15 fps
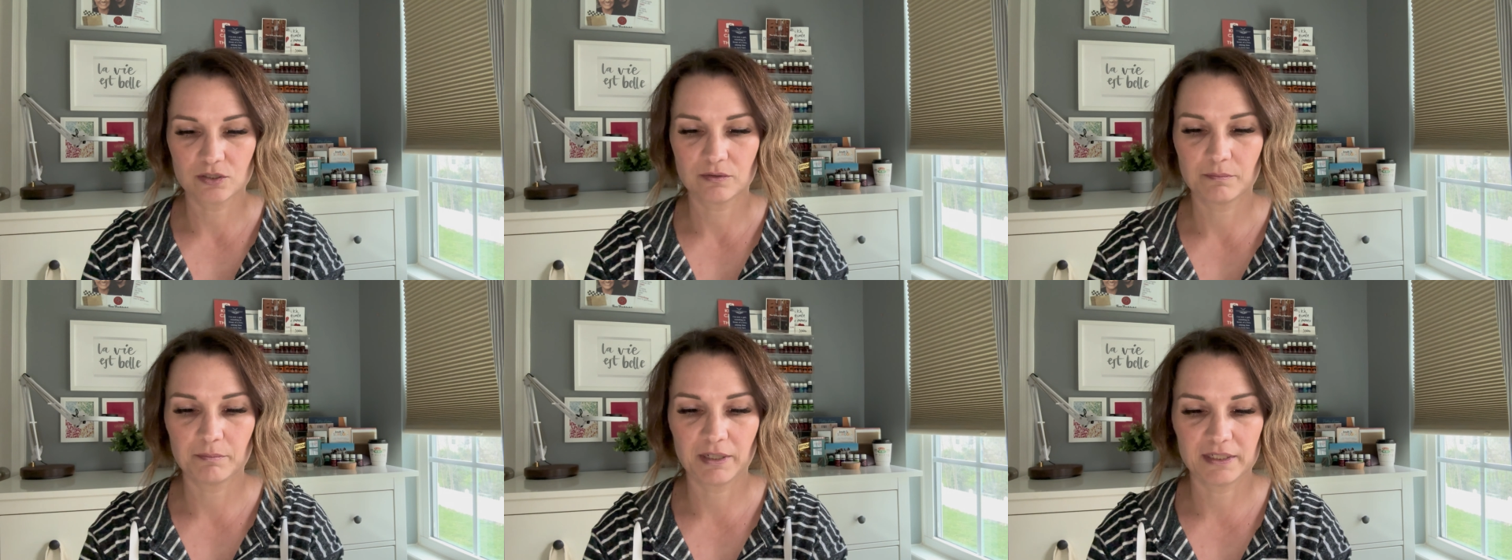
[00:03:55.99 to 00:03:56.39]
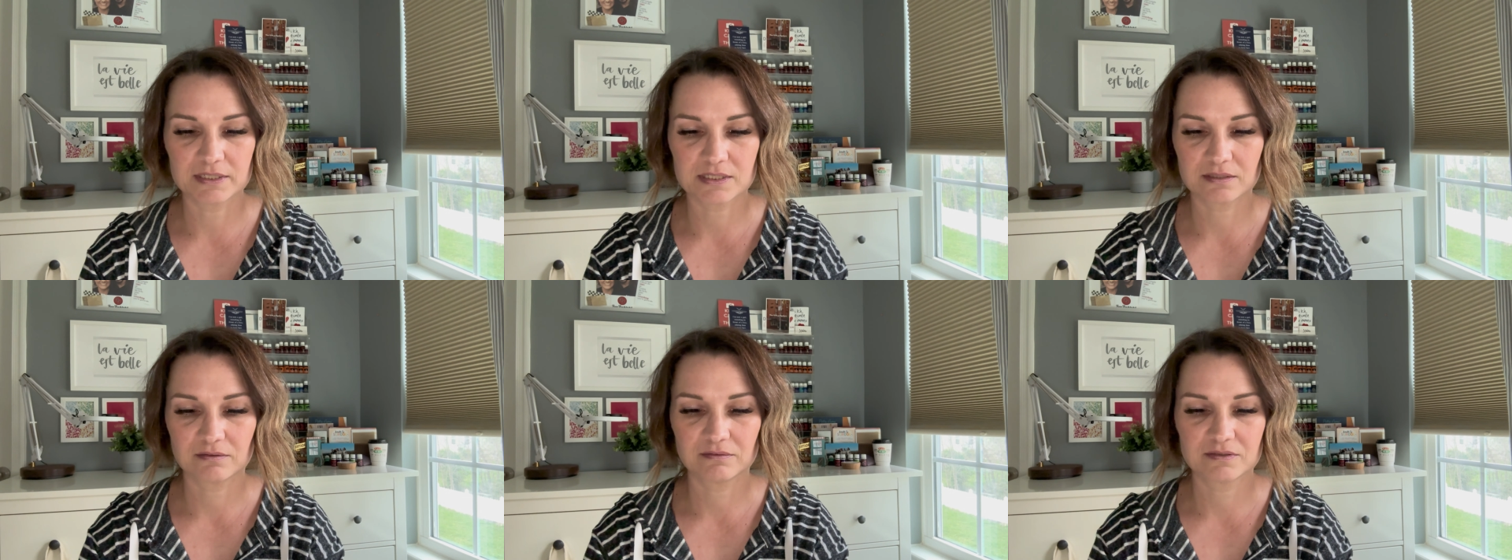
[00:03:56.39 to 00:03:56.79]

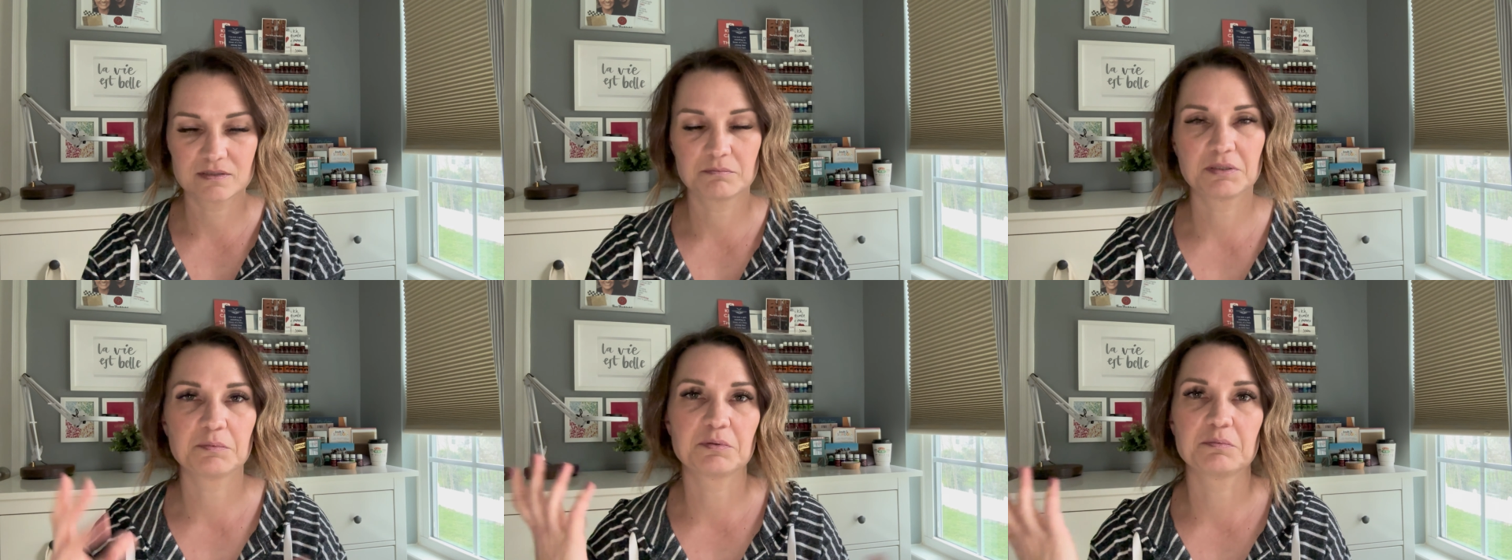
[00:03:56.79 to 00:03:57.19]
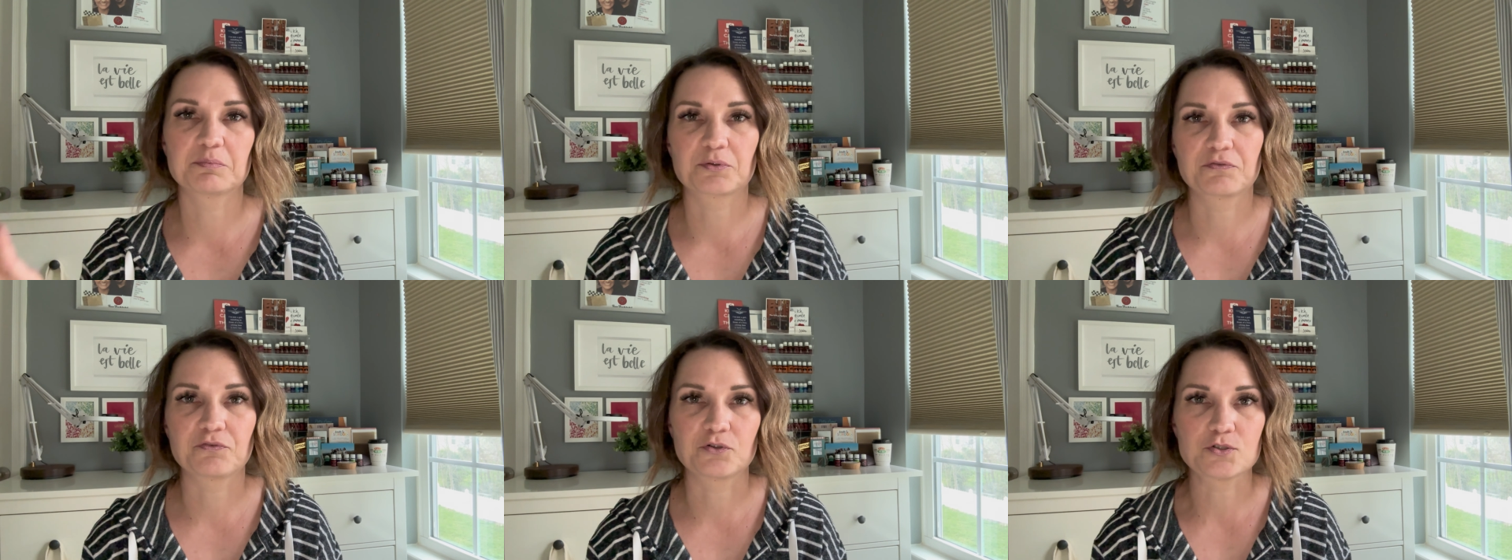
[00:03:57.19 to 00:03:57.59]
but some people
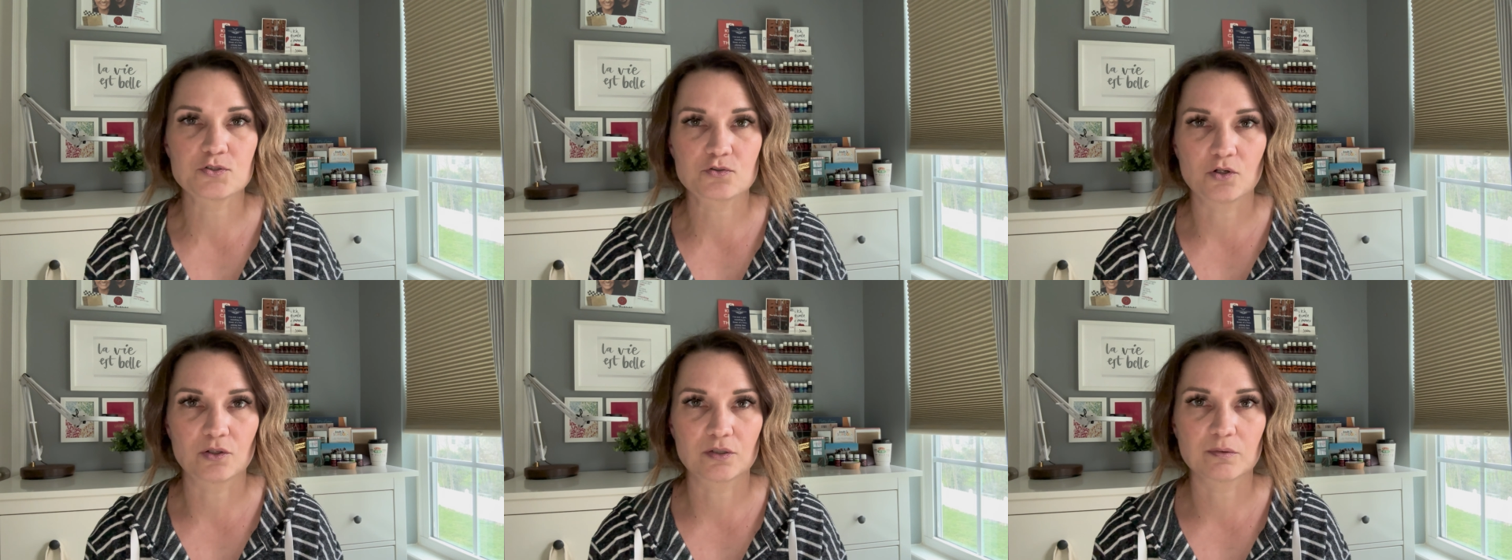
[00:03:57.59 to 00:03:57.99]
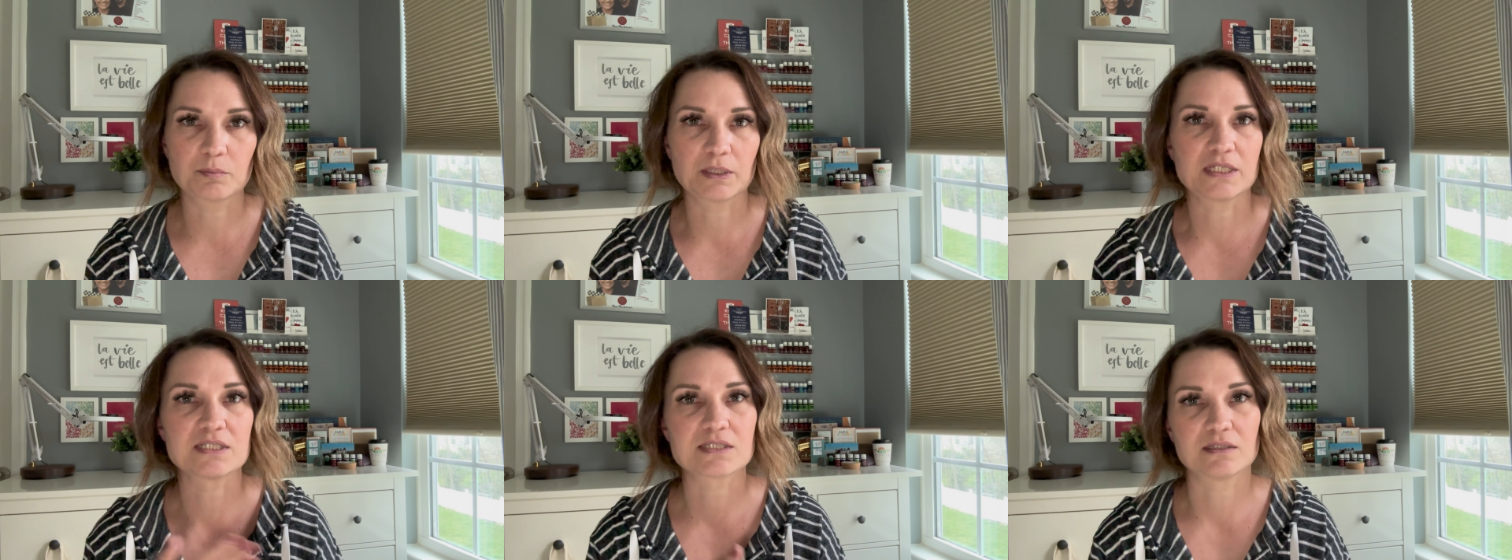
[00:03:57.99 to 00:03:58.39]
prefer stronger
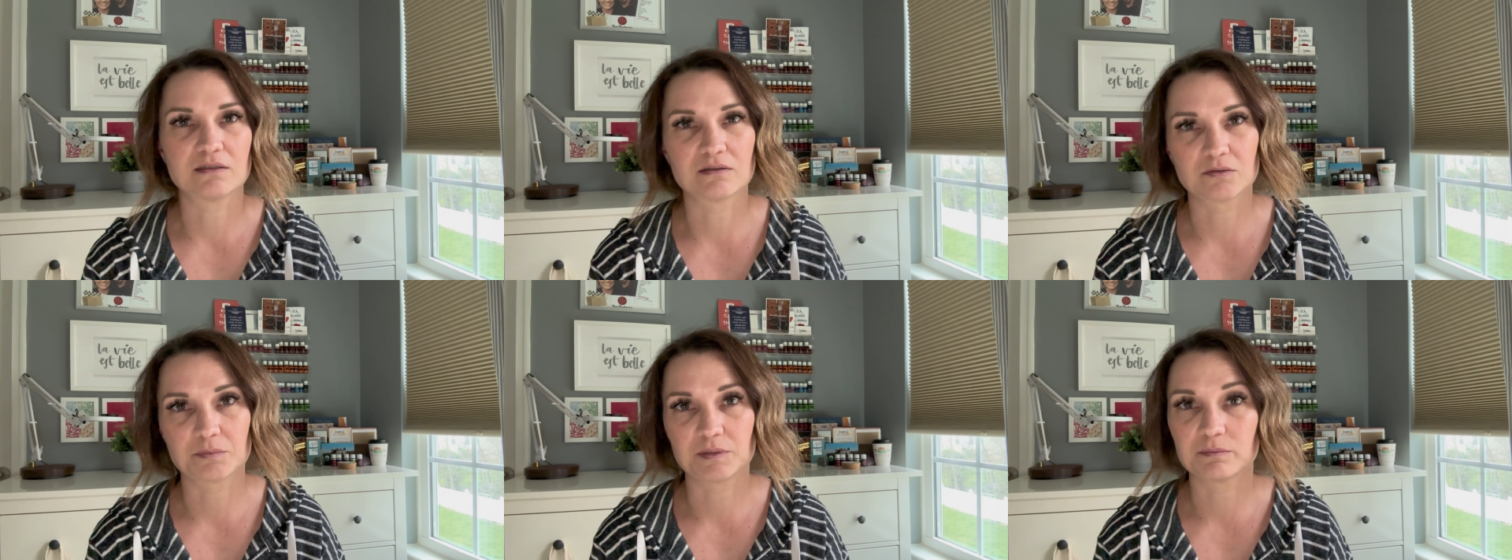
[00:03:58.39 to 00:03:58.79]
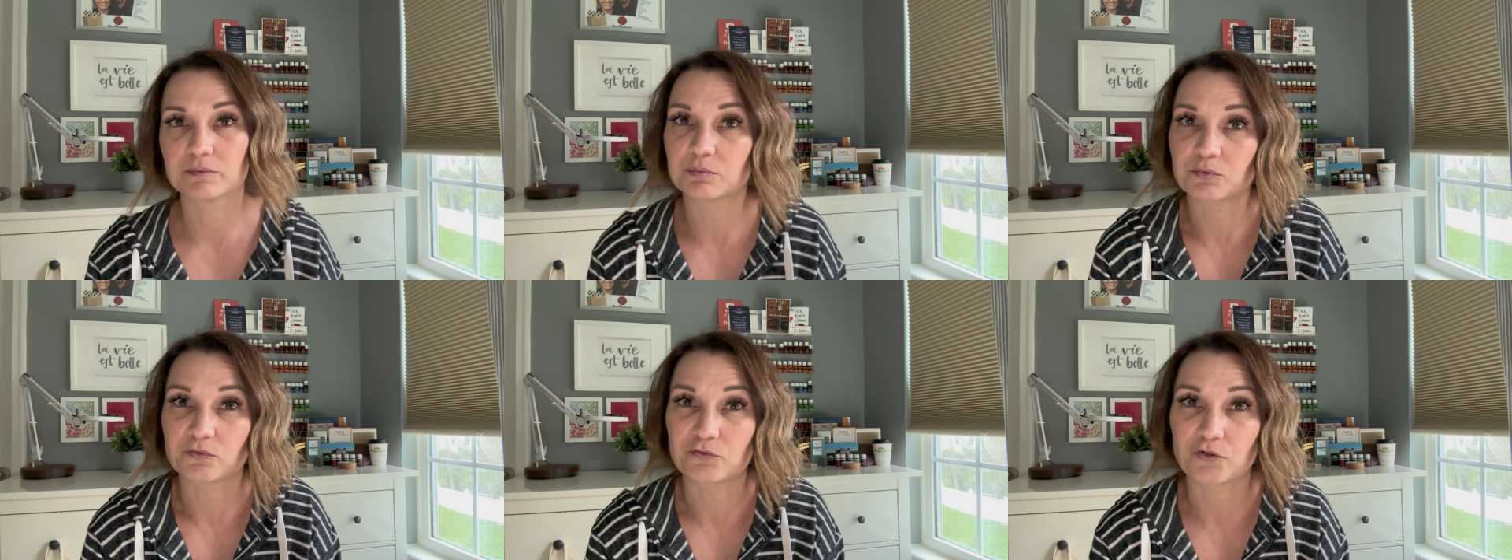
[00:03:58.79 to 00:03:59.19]
blends and other people
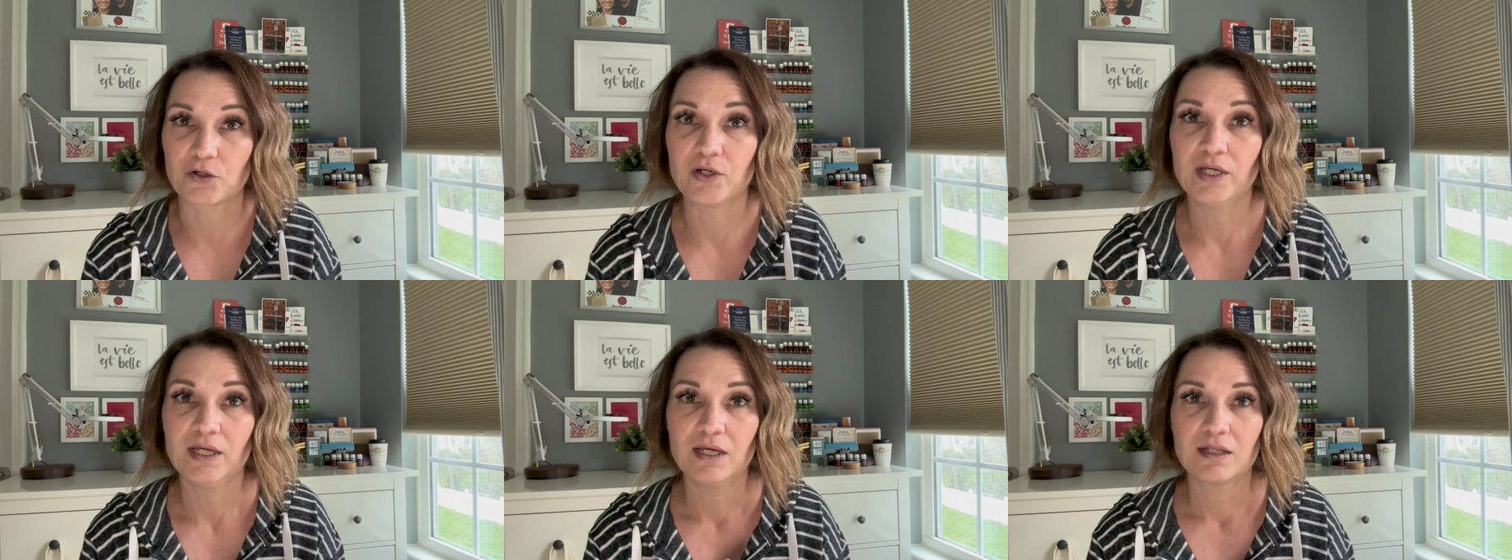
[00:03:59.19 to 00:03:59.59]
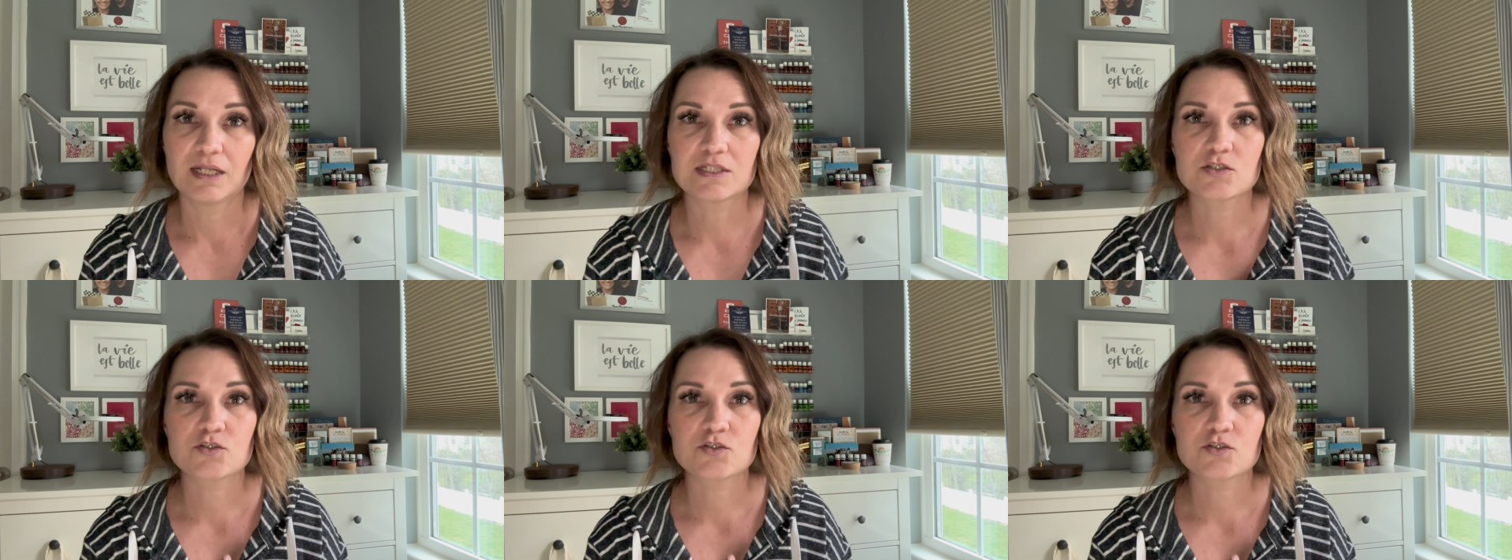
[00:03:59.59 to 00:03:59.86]
prefer less